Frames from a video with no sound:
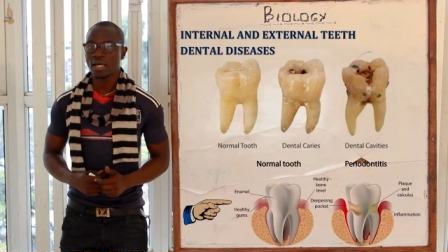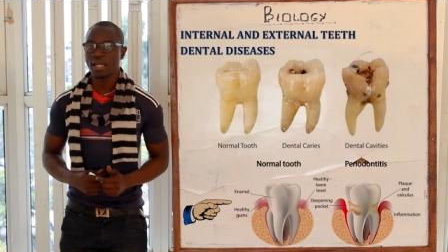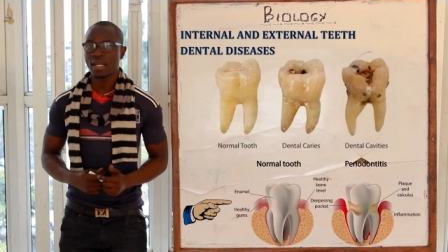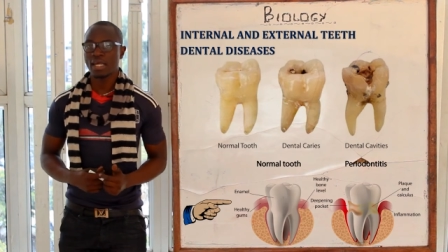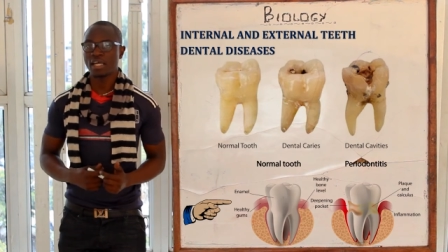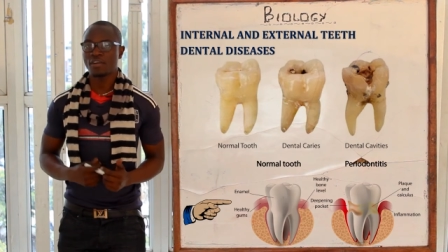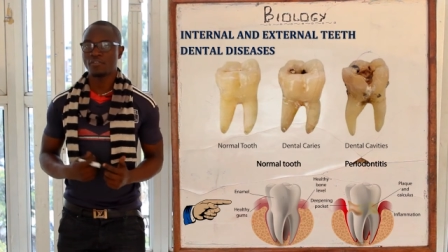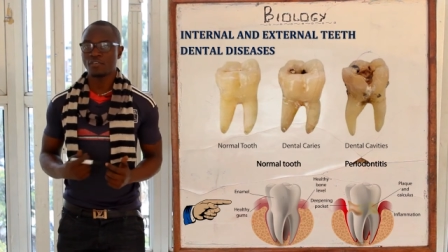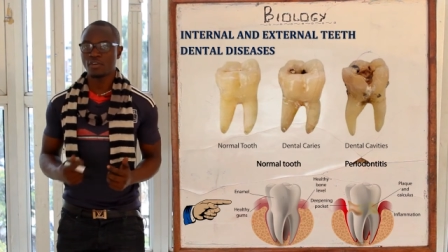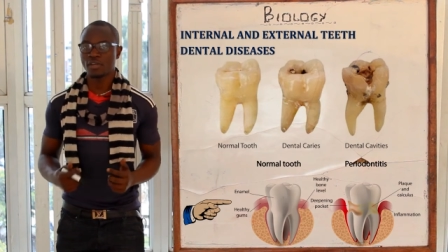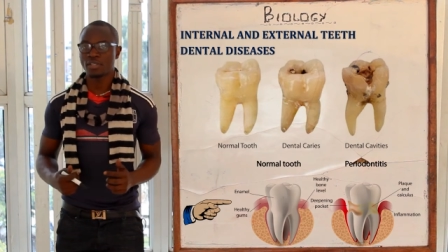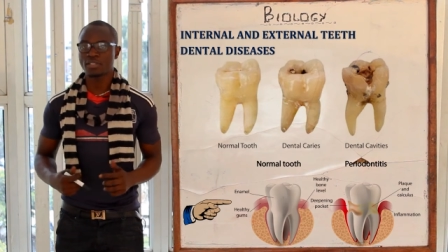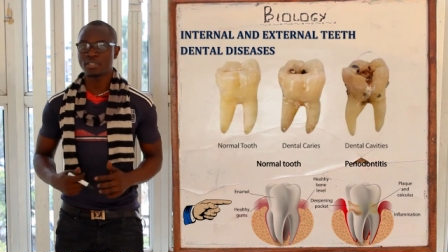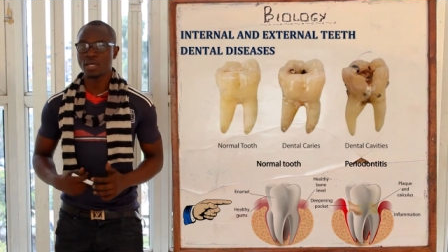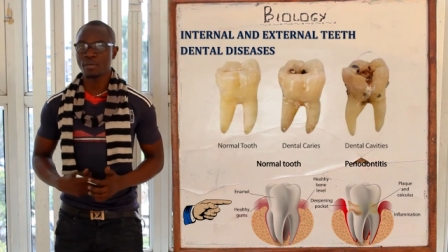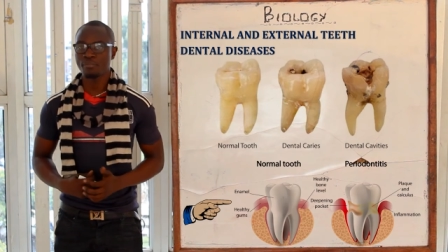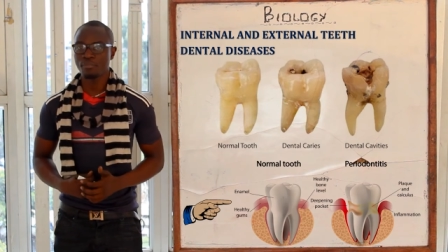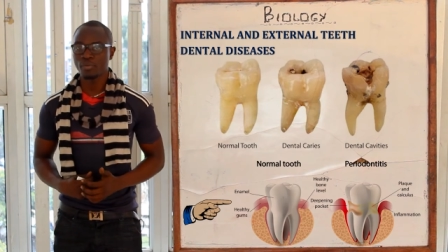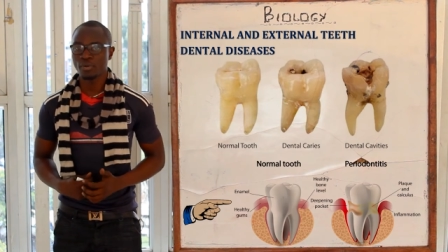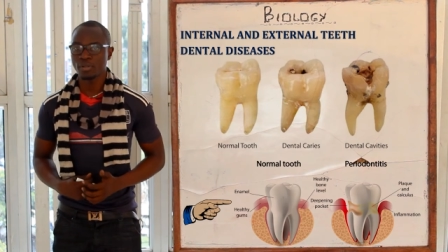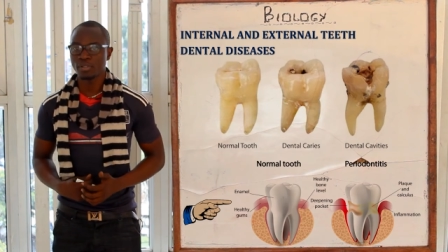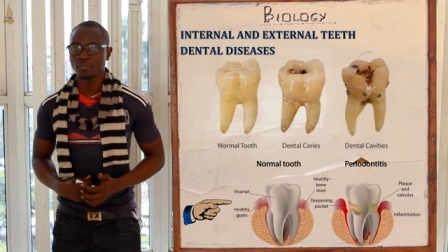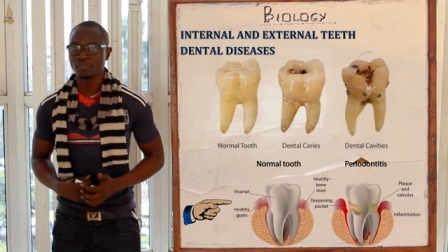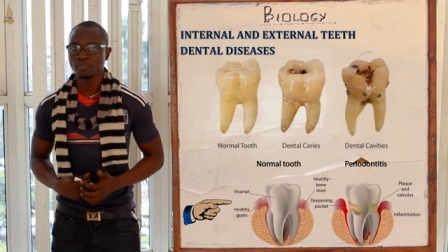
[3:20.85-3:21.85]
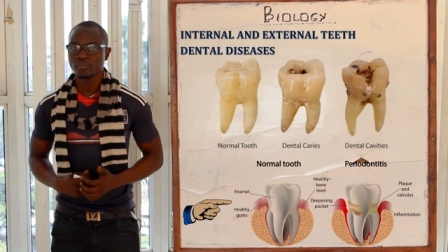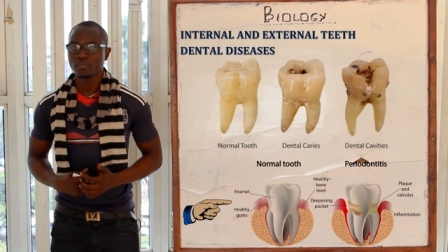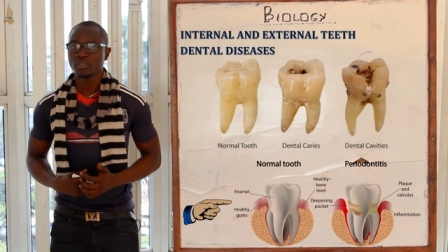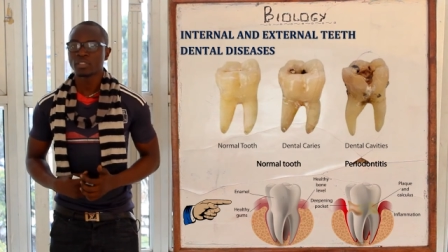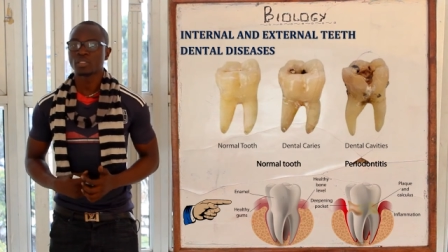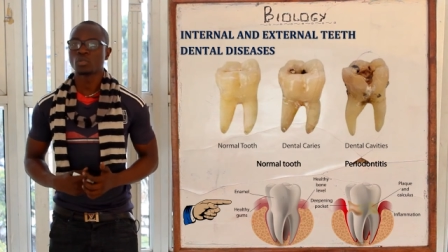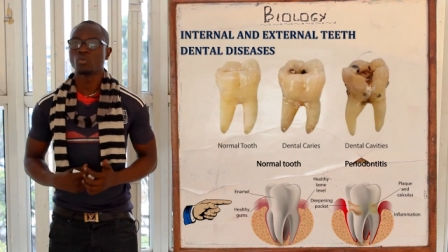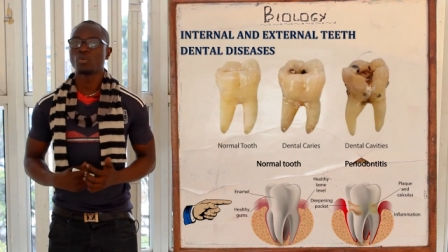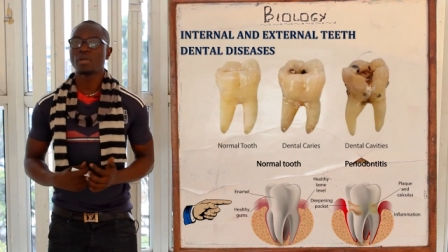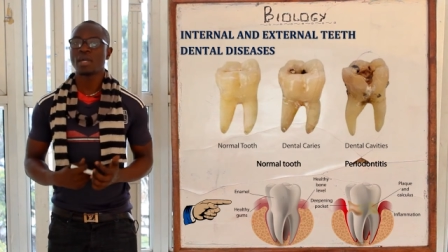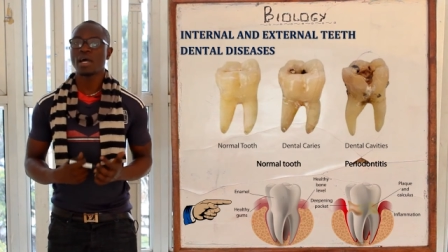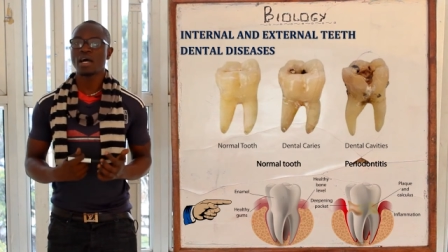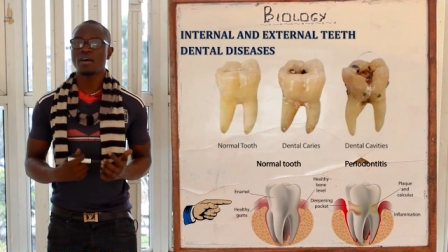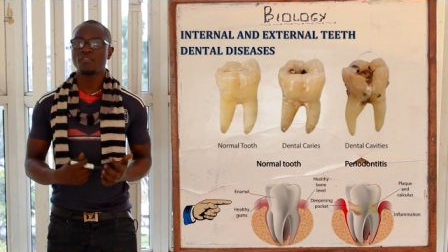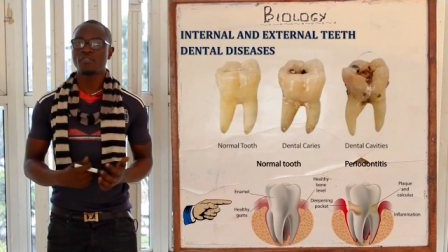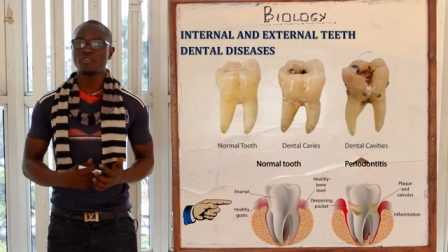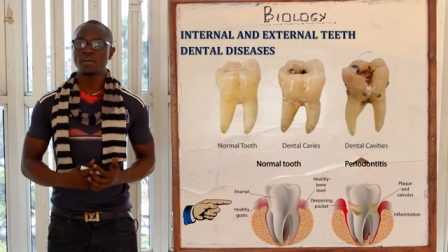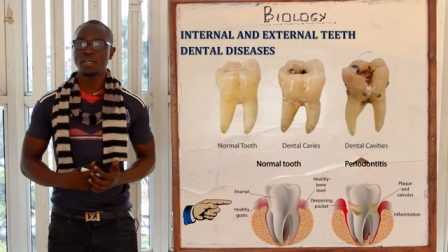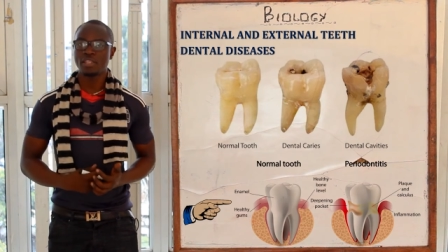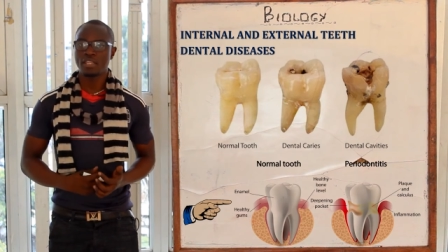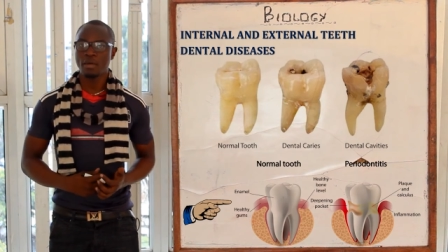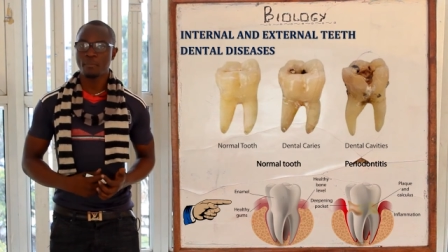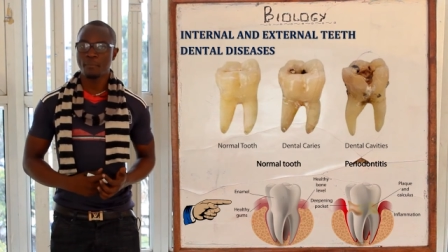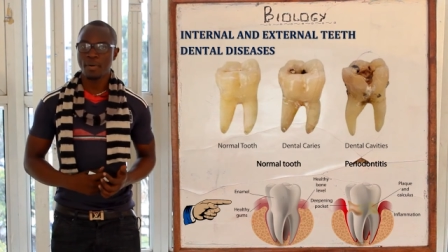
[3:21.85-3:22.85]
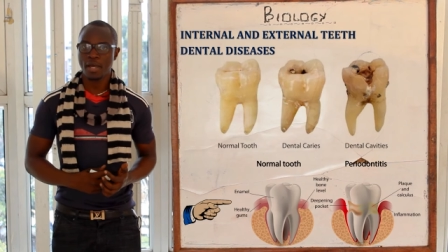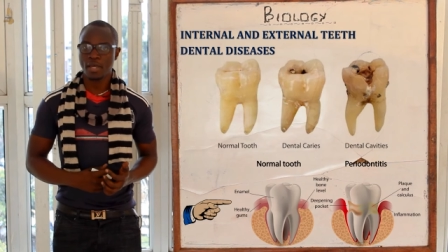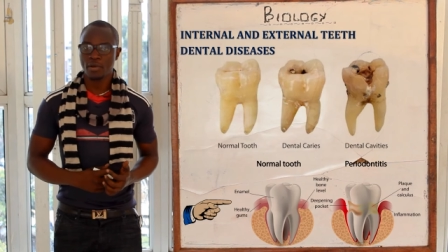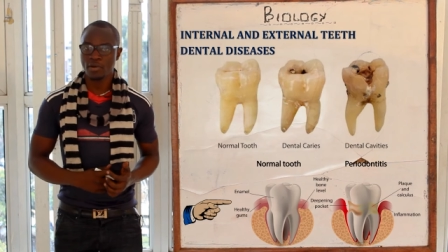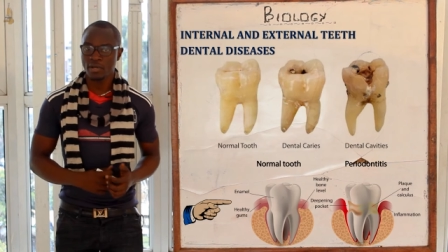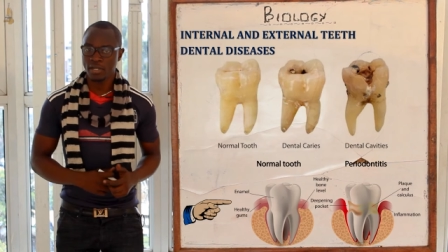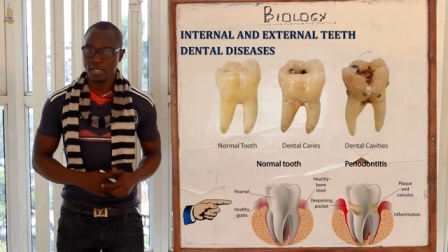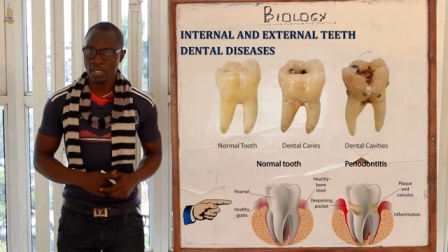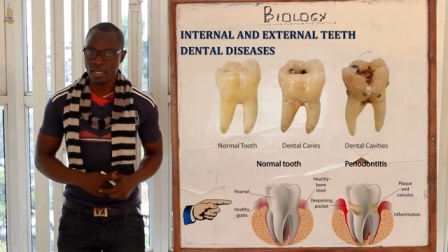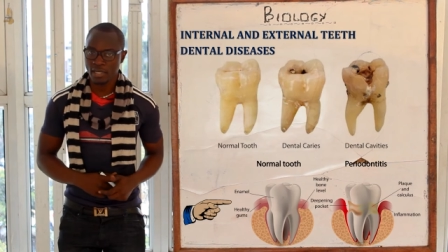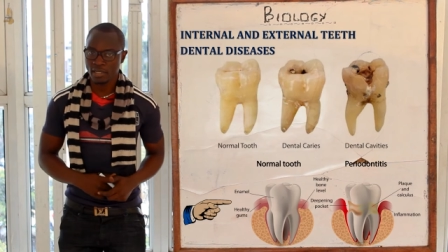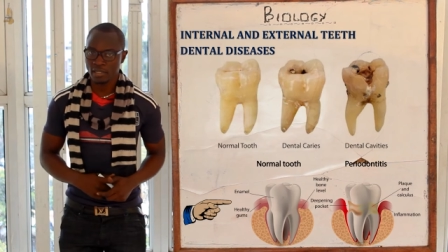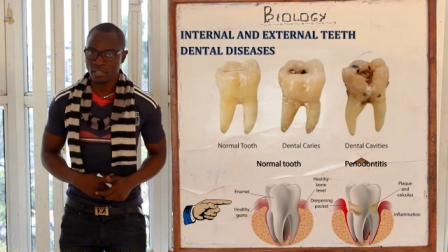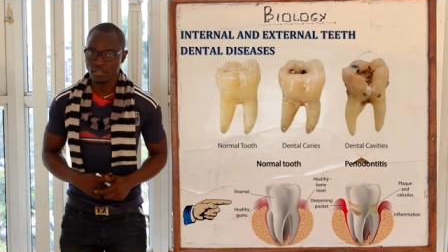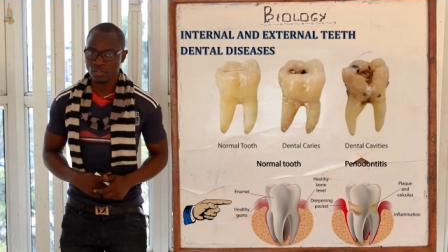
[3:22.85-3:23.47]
Like for example, we have the pyorrhea.